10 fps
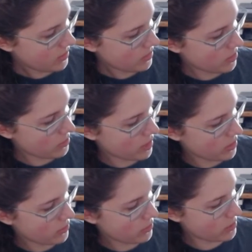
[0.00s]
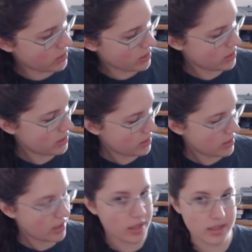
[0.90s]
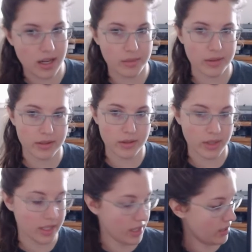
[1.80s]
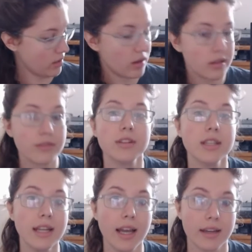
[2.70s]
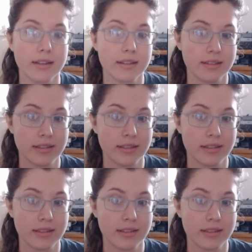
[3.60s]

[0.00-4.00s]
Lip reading: You'd write your 4 on top of your 29 over the 9